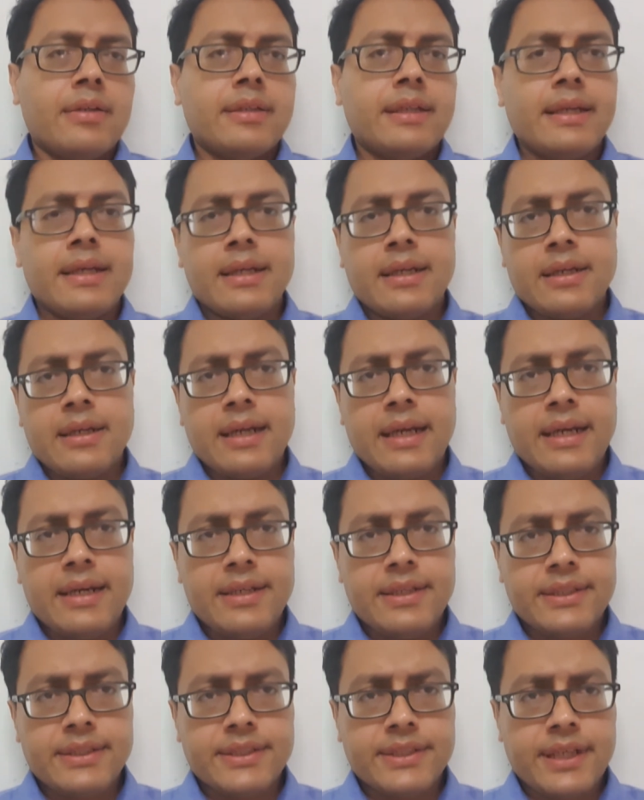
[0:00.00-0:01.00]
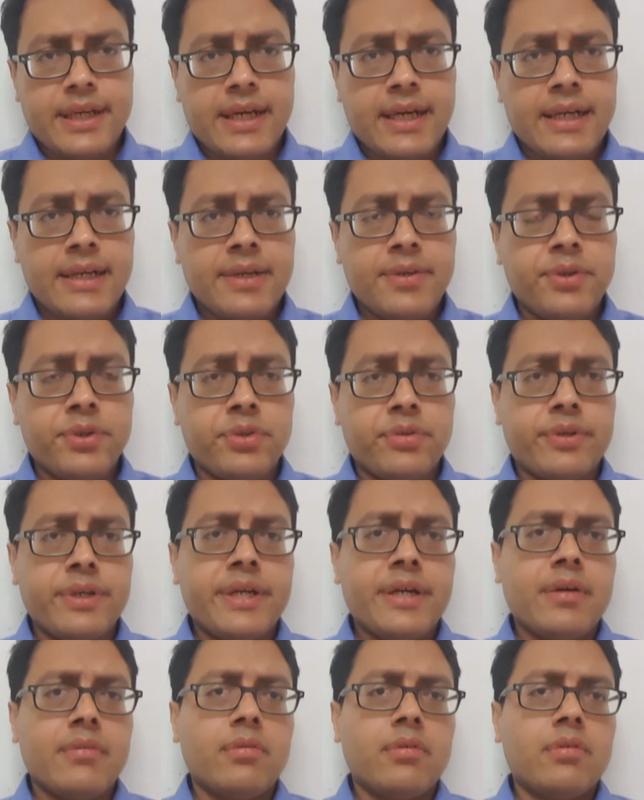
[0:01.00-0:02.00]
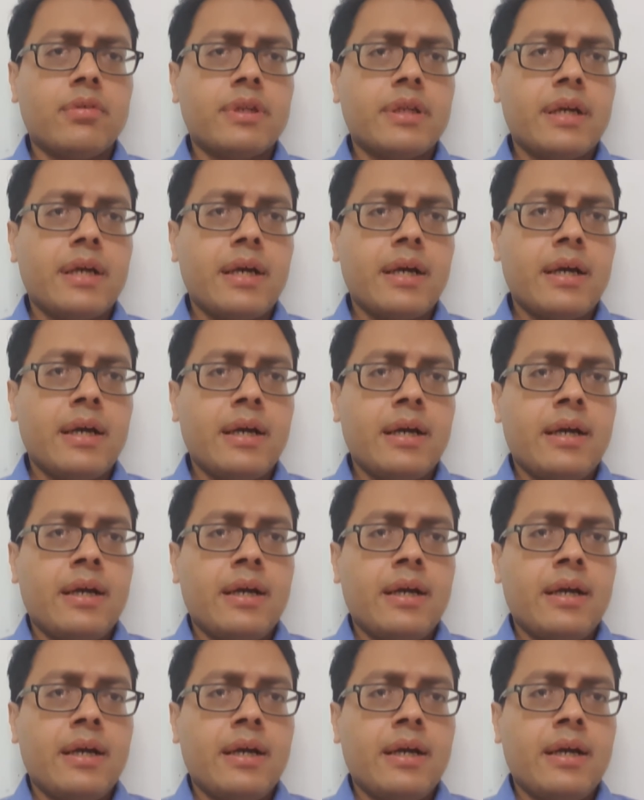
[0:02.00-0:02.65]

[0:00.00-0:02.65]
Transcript: Then intestine, you should read about the